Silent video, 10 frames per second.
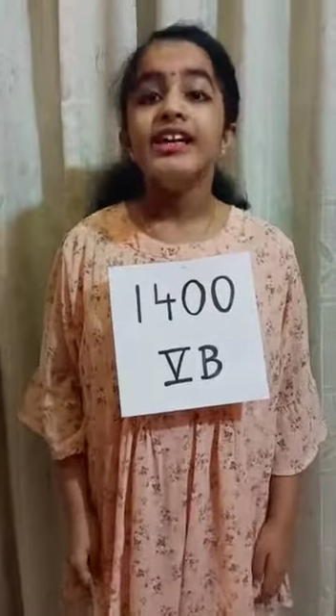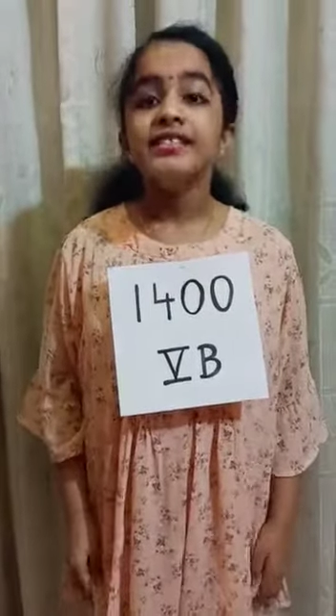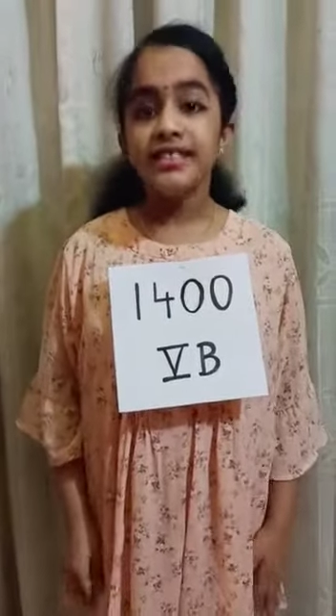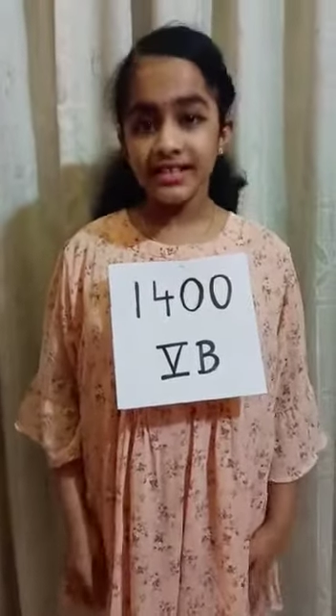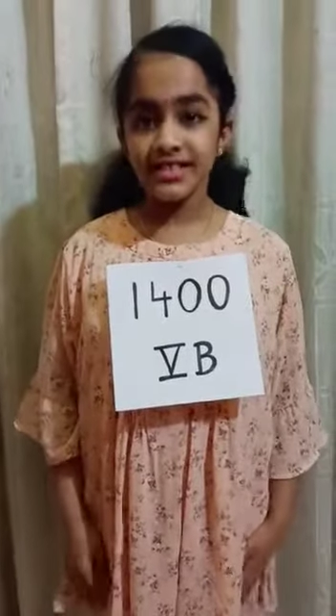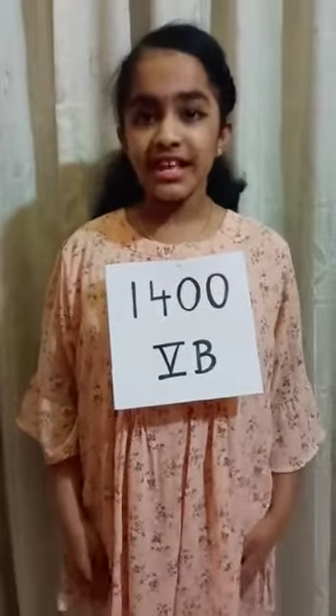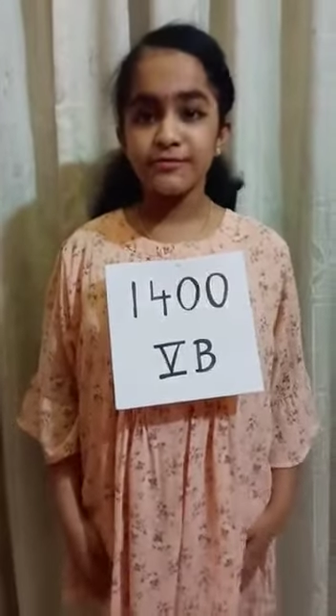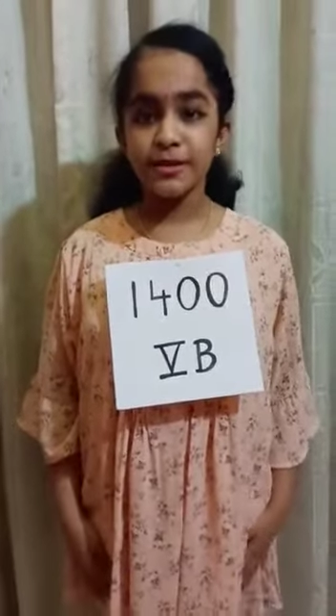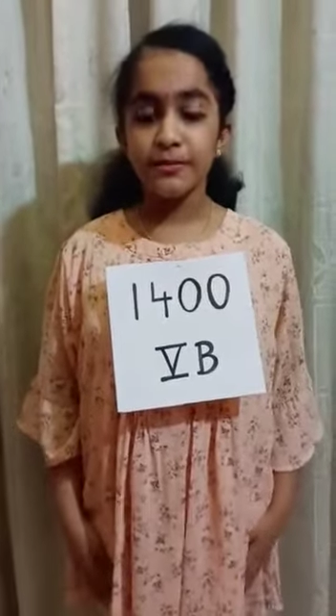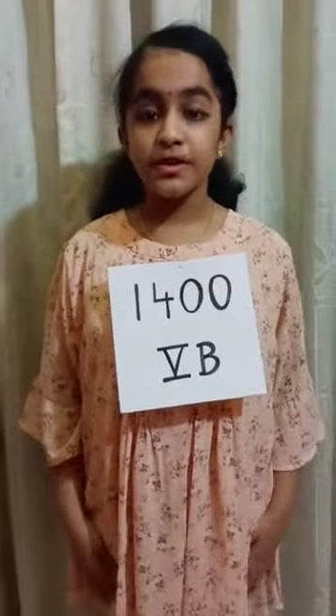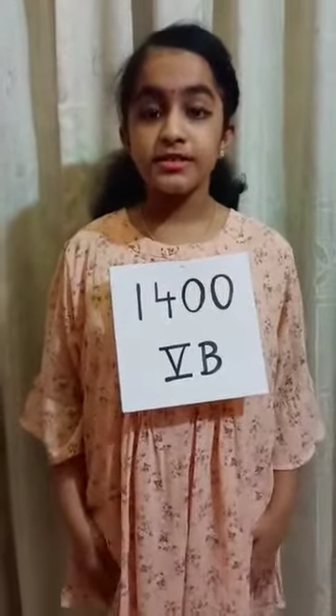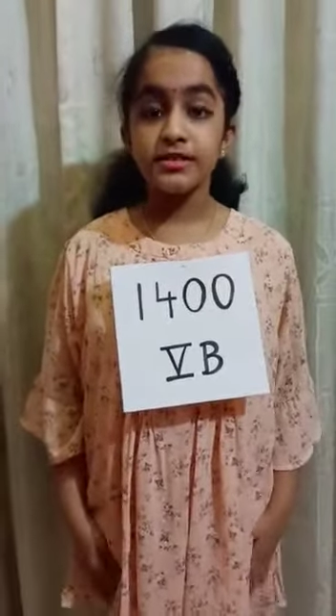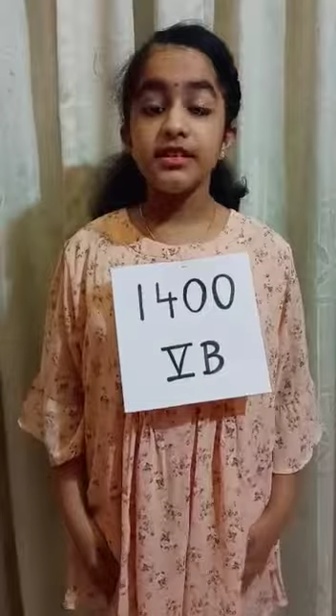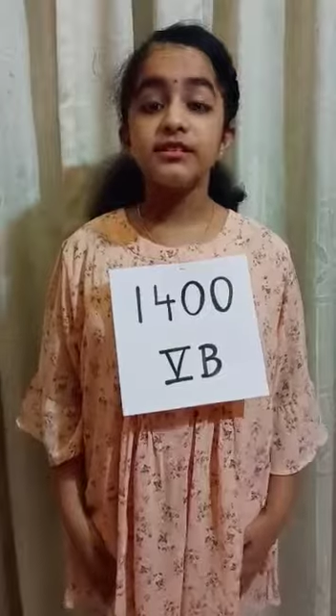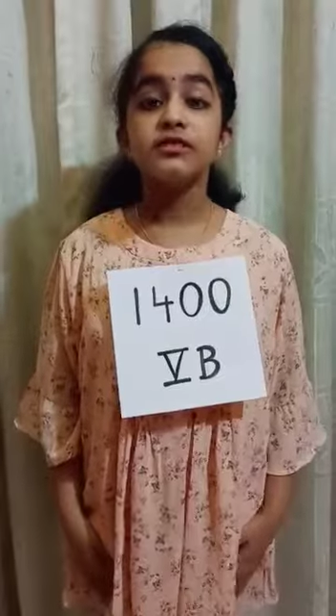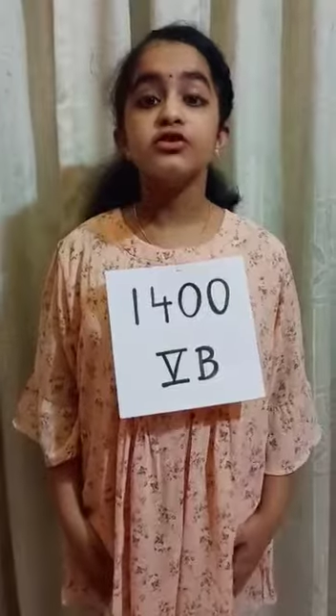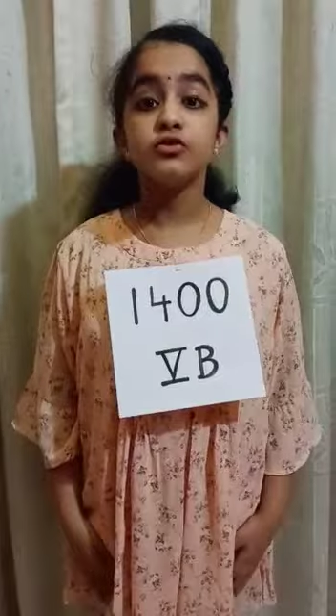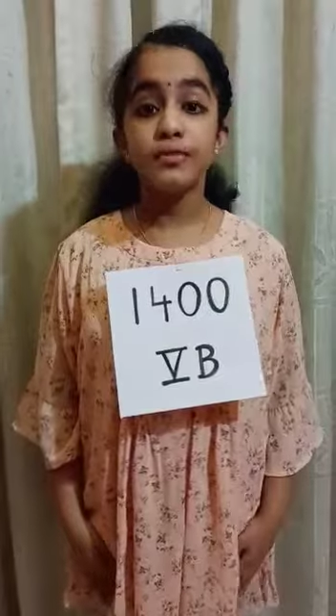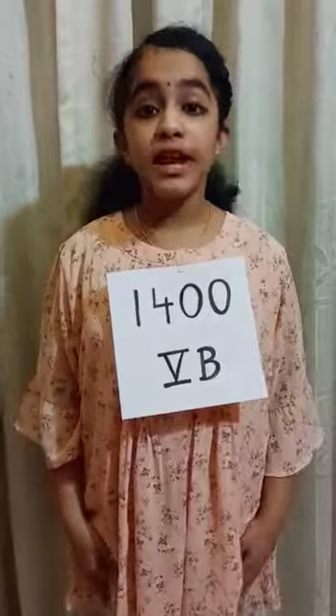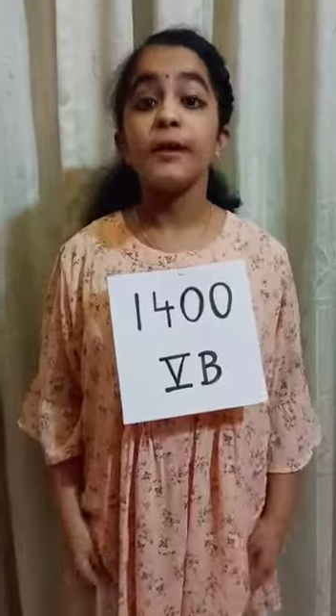This helps a person to
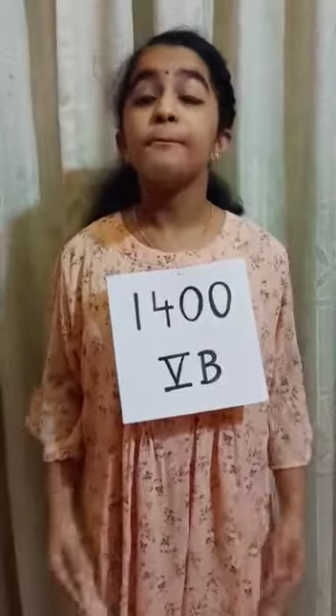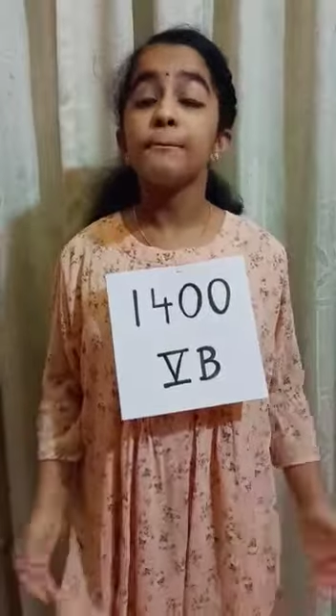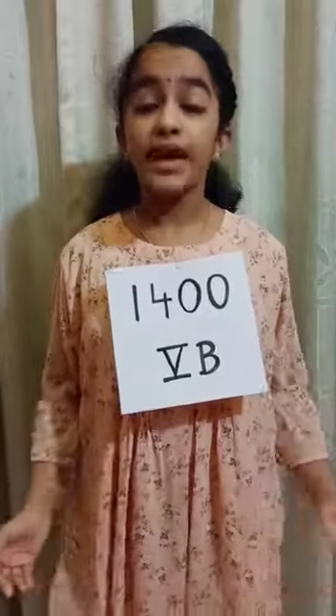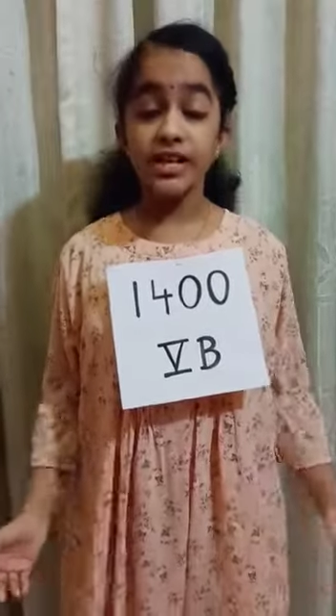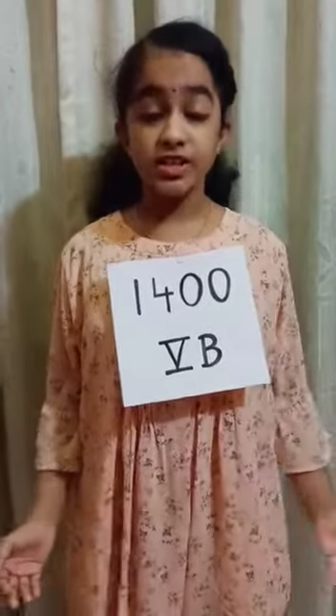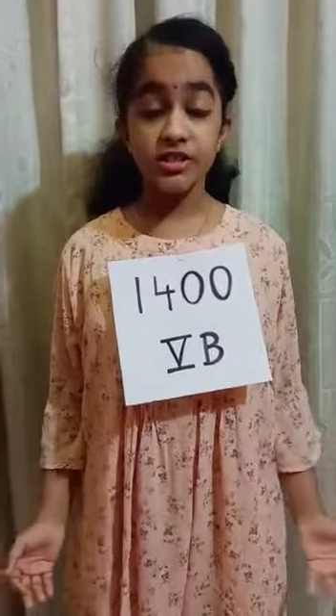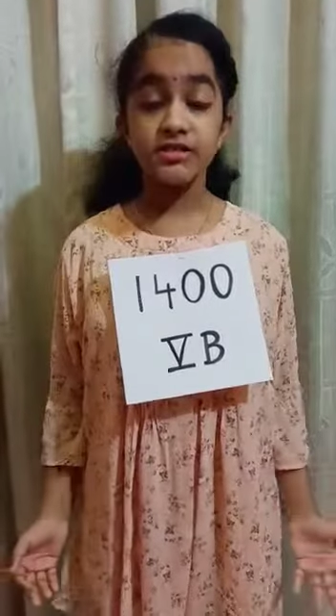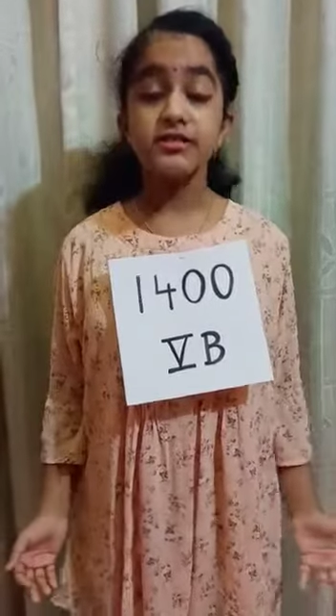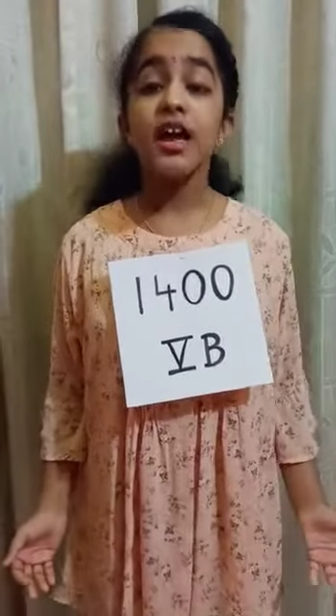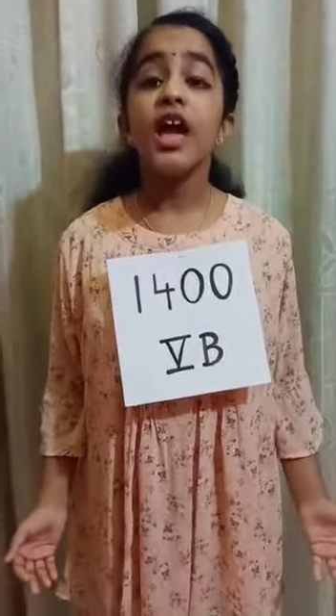bring patience,